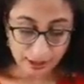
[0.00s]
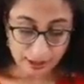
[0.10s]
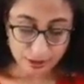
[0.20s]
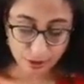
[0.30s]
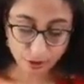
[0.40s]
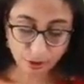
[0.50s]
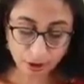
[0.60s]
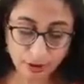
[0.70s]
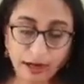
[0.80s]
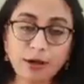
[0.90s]

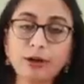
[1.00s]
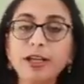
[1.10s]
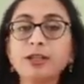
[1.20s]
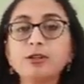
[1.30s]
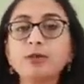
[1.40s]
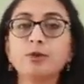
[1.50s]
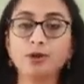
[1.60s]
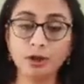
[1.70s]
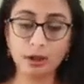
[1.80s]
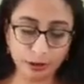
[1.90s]
So according to
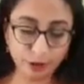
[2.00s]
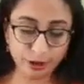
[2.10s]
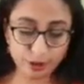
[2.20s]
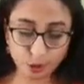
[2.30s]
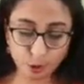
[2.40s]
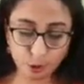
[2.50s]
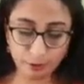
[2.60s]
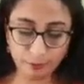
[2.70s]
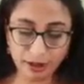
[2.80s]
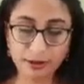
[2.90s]
the
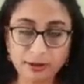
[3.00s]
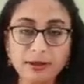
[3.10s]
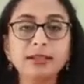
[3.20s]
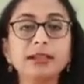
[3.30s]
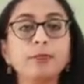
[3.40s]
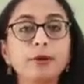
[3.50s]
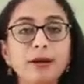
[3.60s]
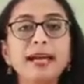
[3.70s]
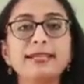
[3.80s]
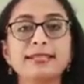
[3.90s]
co-twin method, the
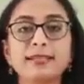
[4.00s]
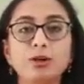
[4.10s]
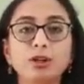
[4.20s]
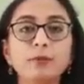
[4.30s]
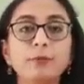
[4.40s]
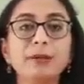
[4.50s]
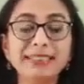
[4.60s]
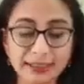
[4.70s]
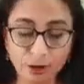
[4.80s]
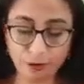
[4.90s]
premise or the
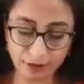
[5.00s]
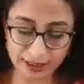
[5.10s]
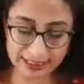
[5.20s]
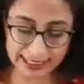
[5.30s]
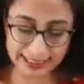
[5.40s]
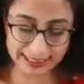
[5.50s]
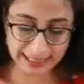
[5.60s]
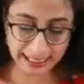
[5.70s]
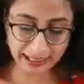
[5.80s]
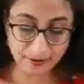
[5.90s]
basic of this is
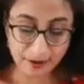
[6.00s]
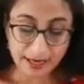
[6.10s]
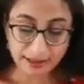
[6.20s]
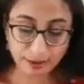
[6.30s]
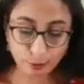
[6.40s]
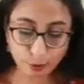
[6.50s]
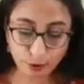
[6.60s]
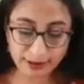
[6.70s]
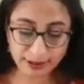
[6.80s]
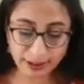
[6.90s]
that the
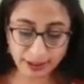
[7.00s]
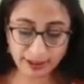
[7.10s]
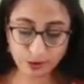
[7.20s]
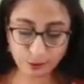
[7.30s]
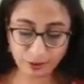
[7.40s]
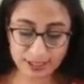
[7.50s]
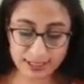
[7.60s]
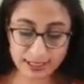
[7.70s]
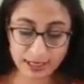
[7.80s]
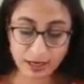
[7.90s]
monozygotic
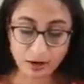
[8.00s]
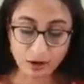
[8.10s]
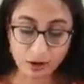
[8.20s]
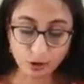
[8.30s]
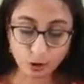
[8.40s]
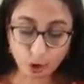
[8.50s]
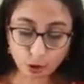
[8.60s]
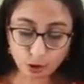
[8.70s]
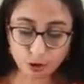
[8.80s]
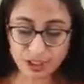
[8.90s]
twins
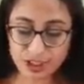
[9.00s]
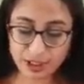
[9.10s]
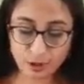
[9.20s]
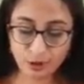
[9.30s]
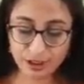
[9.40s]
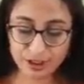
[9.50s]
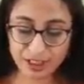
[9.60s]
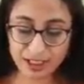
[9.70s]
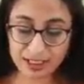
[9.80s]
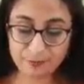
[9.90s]
not only share all their
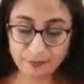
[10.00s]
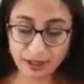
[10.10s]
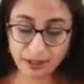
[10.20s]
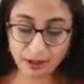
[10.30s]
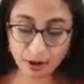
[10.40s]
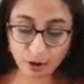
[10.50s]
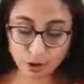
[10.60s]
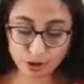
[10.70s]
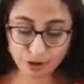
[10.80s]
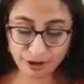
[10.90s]
genes, but
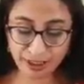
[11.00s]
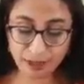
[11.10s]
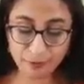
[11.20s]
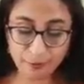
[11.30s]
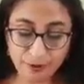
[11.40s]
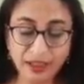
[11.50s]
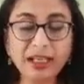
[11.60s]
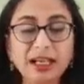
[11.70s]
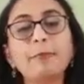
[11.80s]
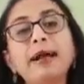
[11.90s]
also they are
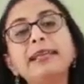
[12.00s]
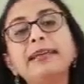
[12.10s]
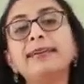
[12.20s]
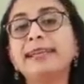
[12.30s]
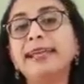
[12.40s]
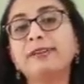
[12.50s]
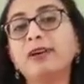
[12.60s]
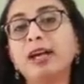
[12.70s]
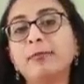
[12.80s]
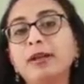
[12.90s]
bringing up an early
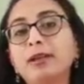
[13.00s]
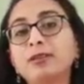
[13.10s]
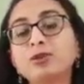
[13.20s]
environment.